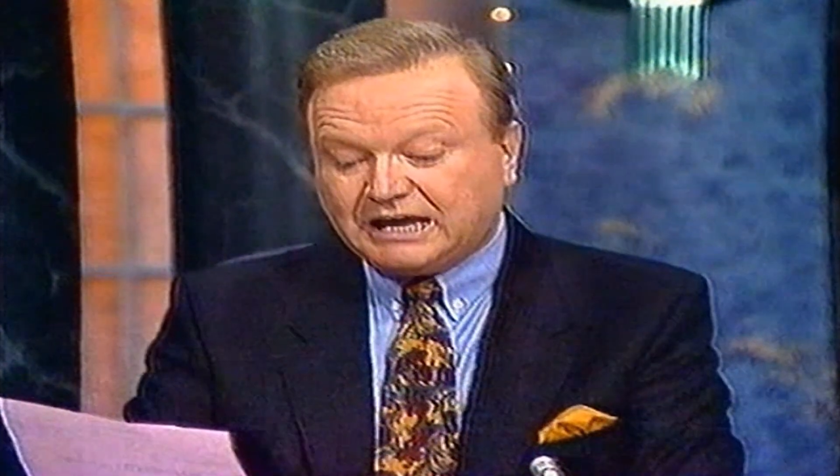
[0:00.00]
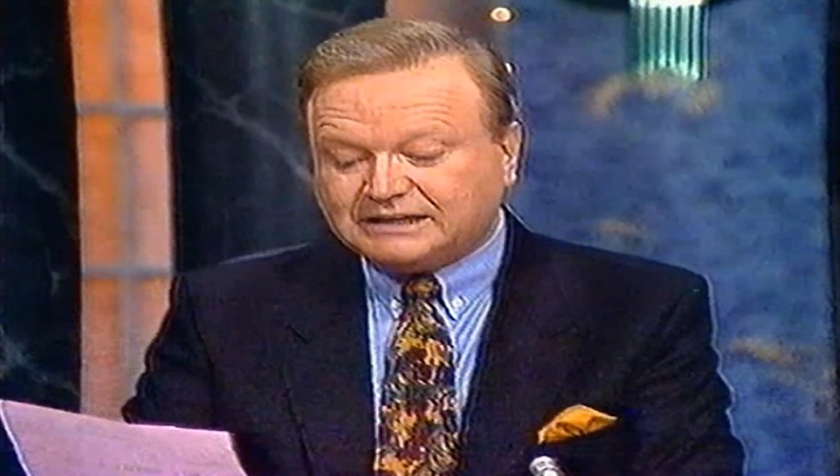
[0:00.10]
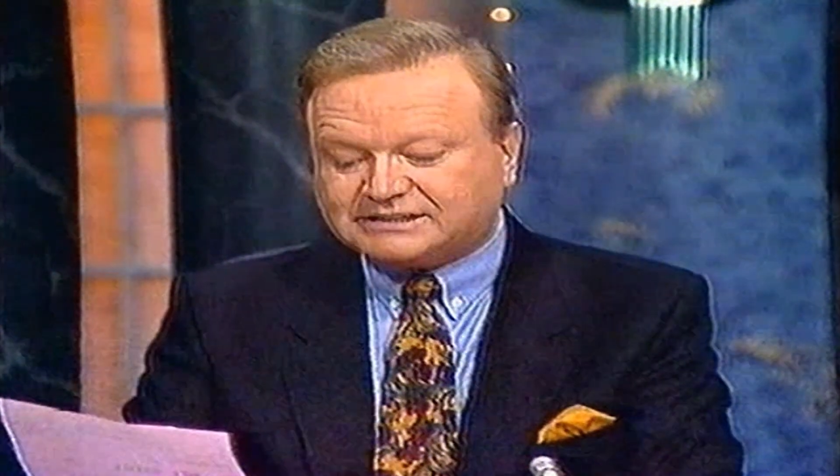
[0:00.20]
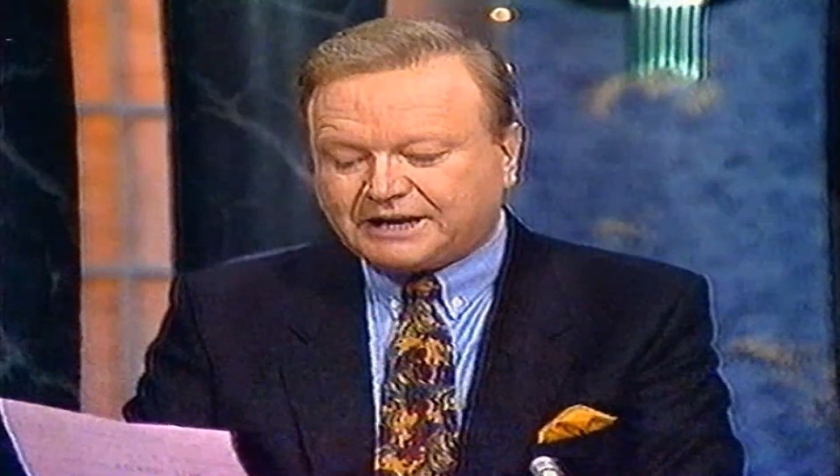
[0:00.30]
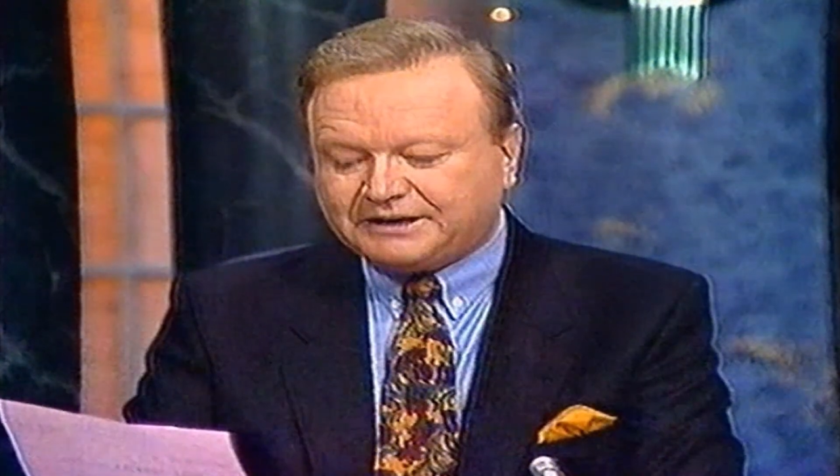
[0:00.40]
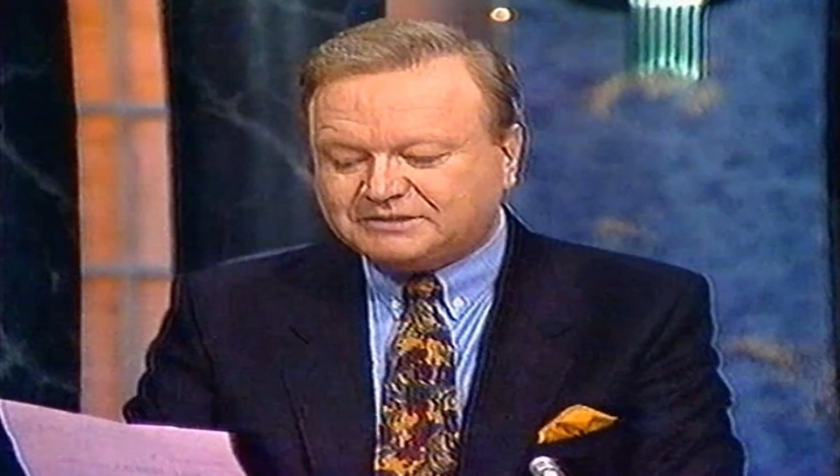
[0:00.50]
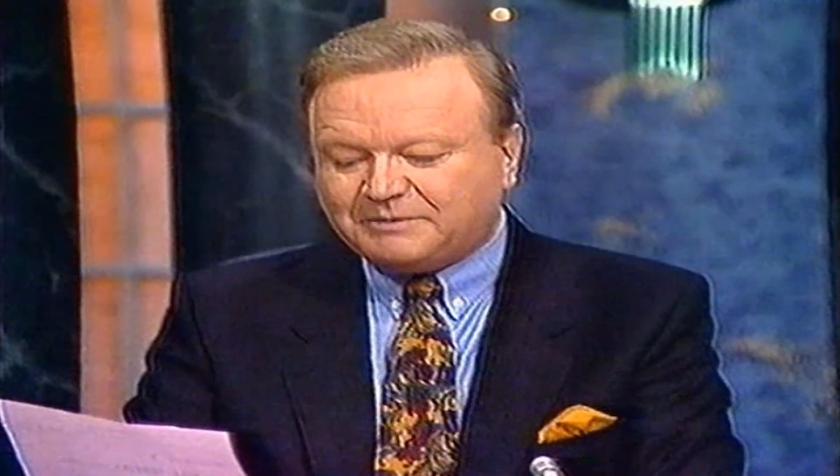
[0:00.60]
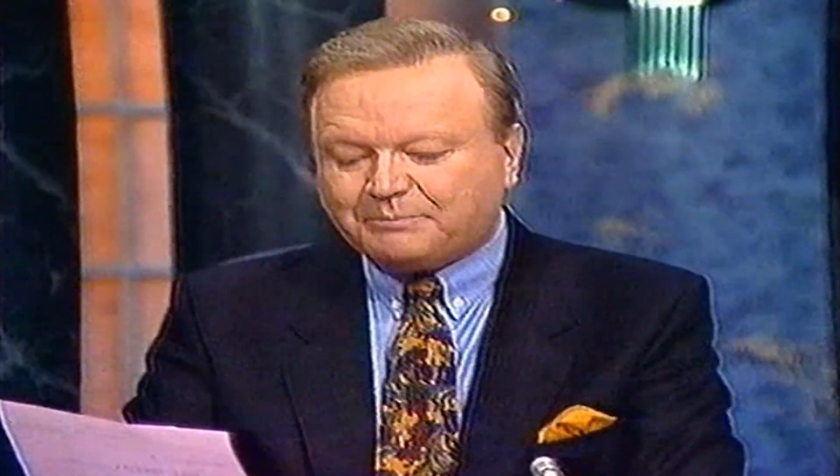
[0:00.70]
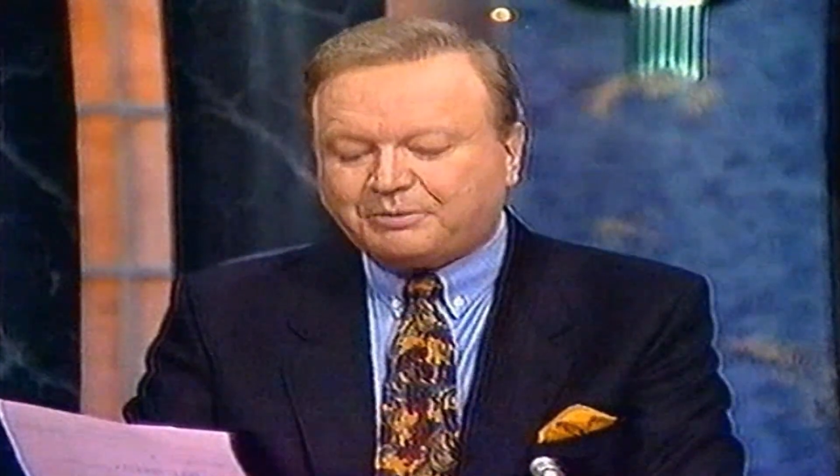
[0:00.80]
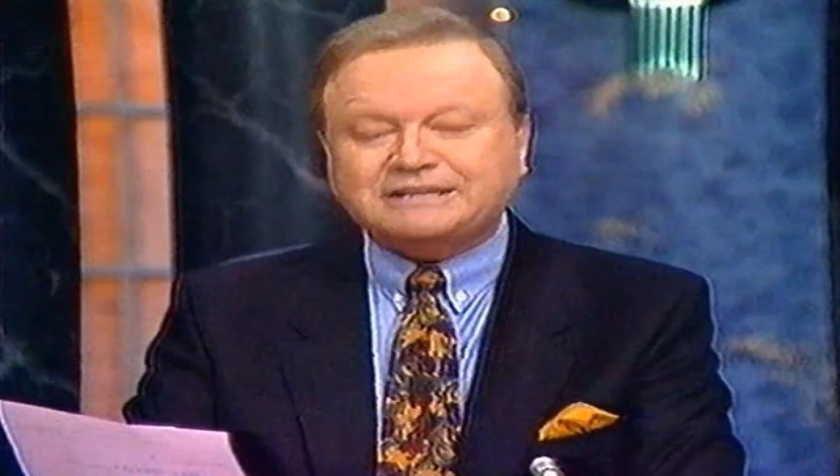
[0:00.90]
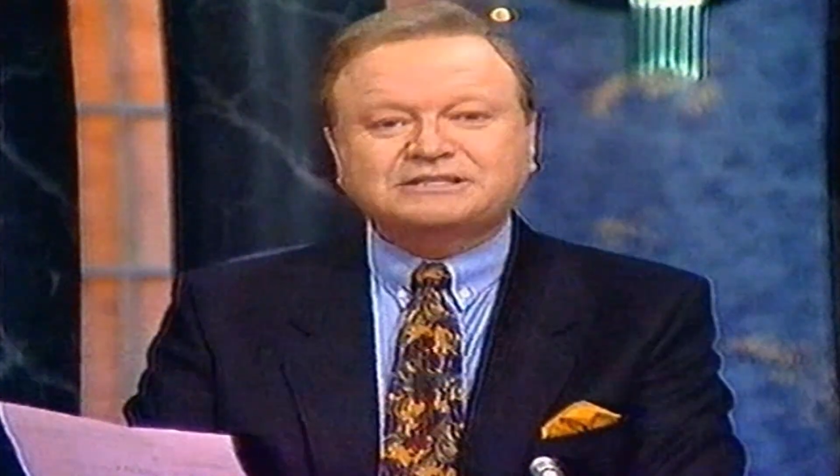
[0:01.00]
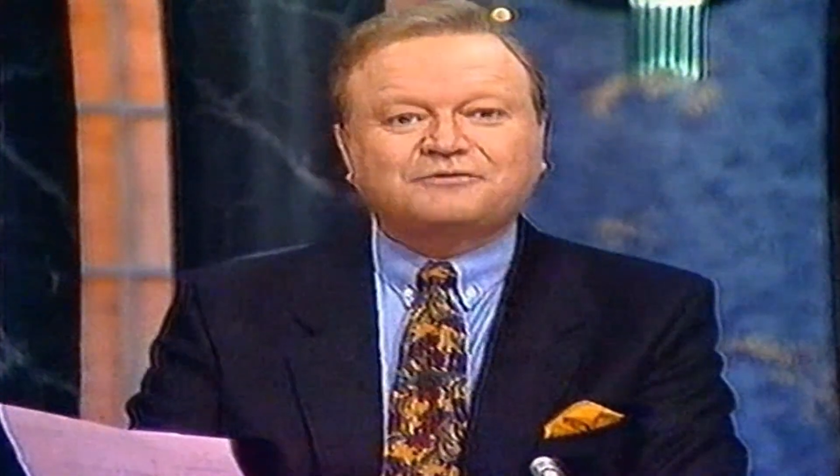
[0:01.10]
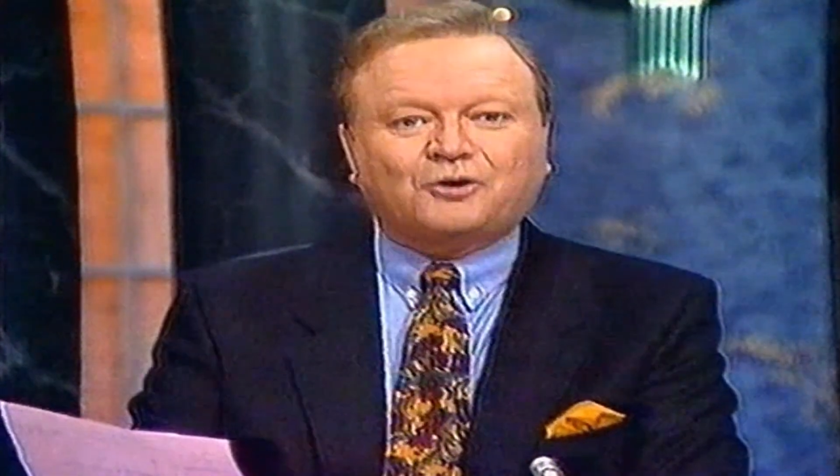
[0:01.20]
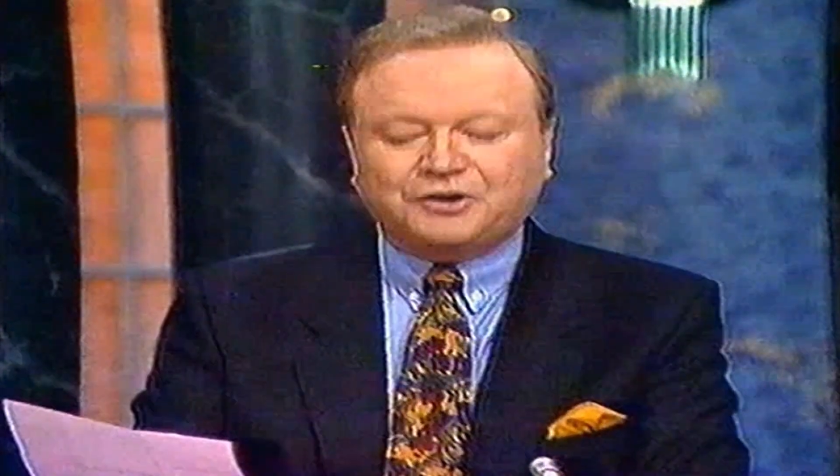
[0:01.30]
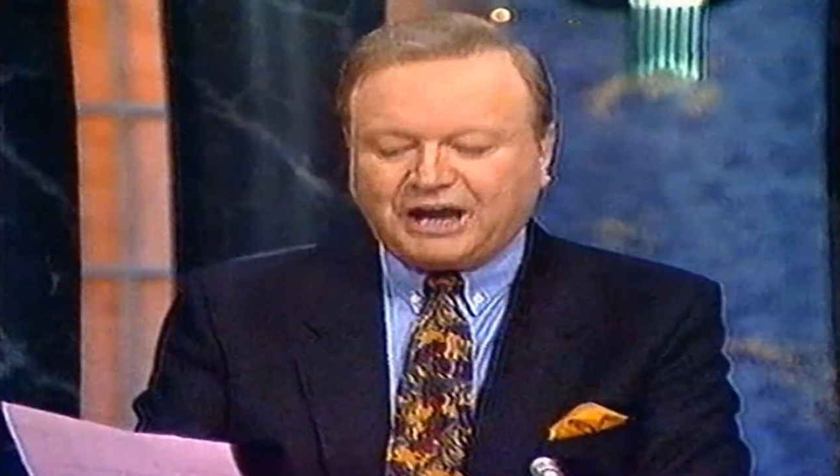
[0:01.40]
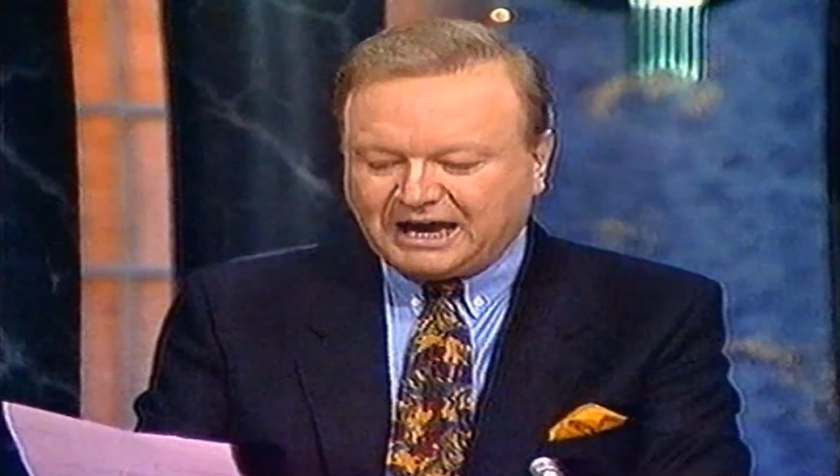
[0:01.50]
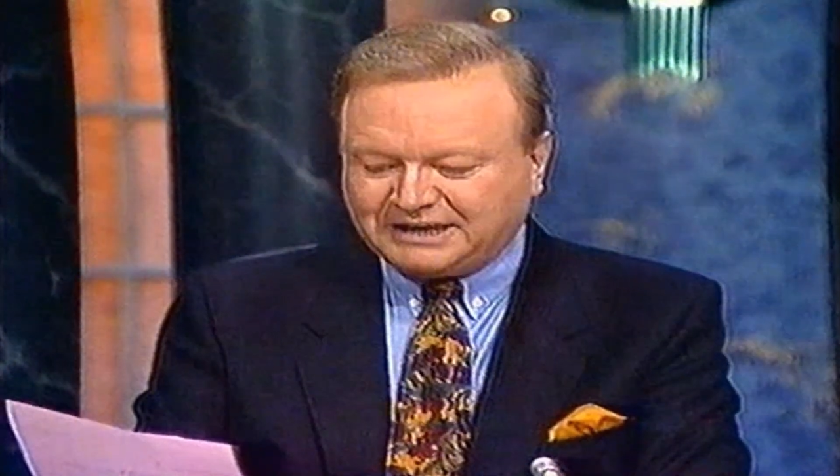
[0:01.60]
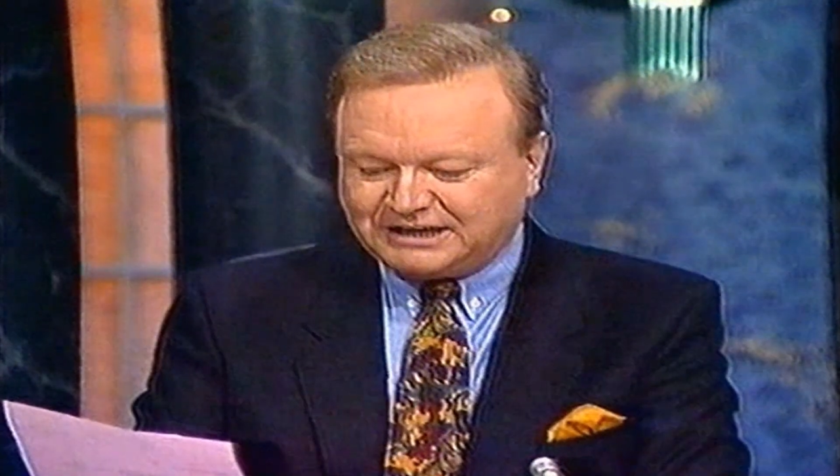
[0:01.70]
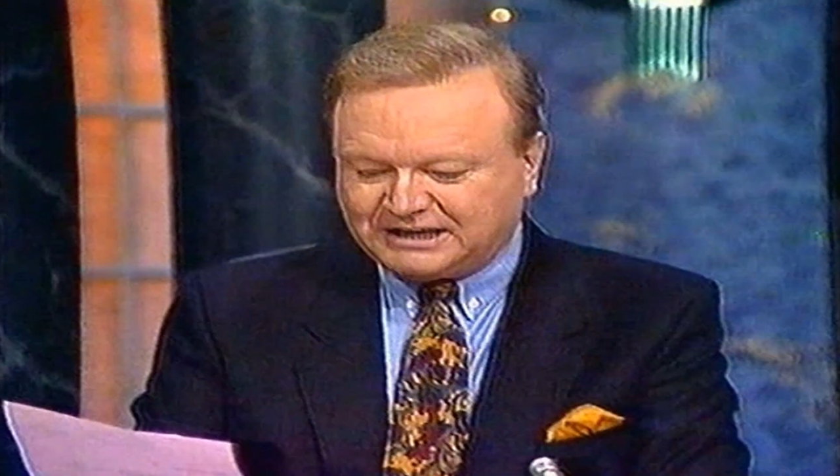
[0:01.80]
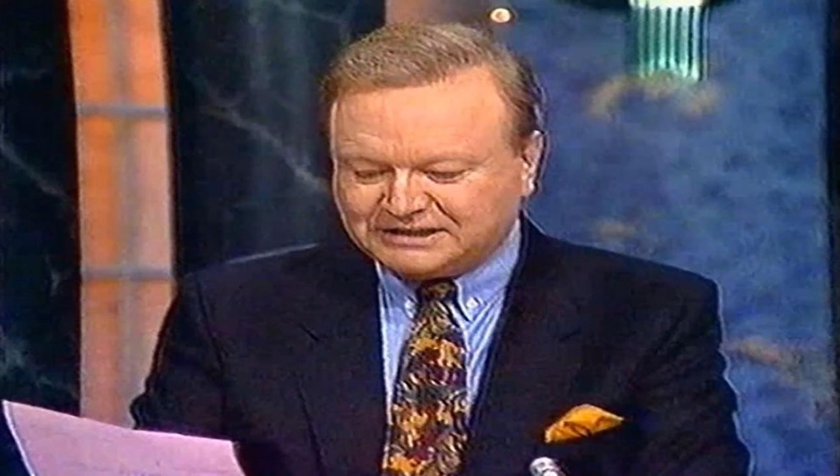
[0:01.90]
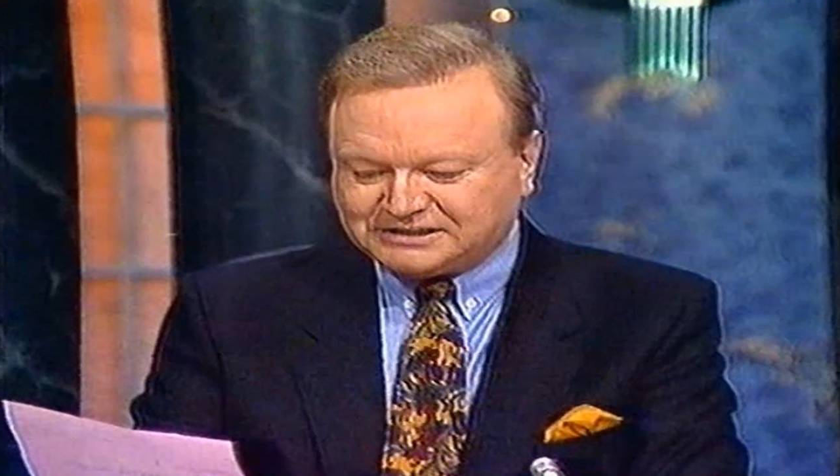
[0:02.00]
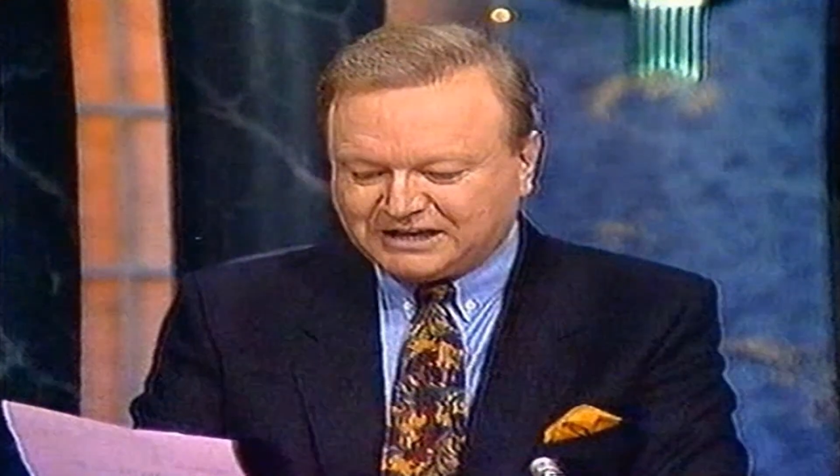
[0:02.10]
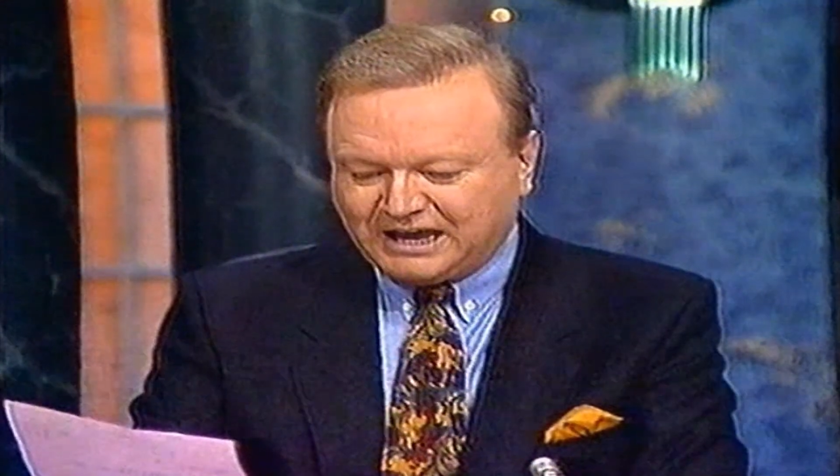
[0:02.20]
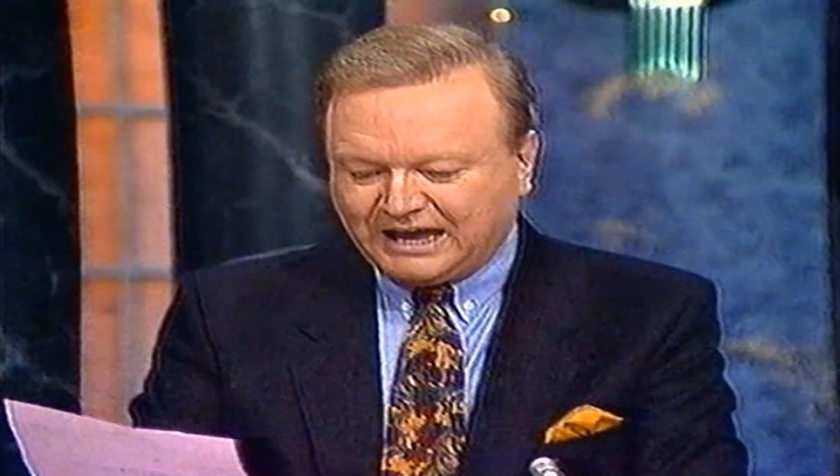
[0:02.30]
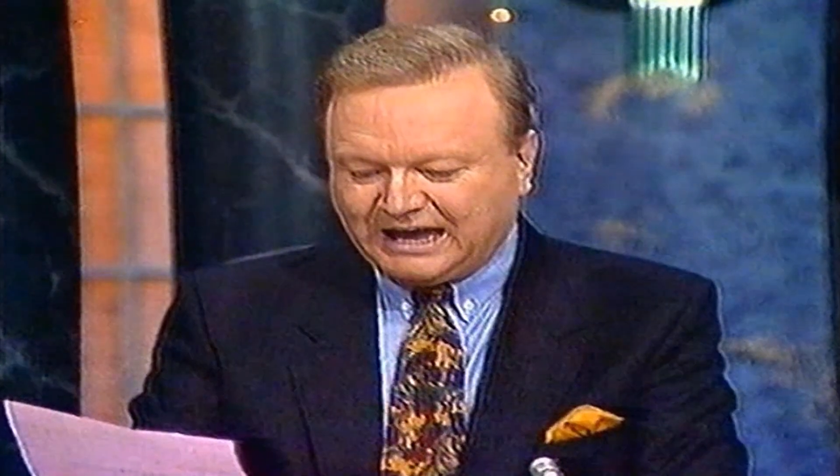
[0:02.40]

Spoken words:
He studied to be a priest for 9 years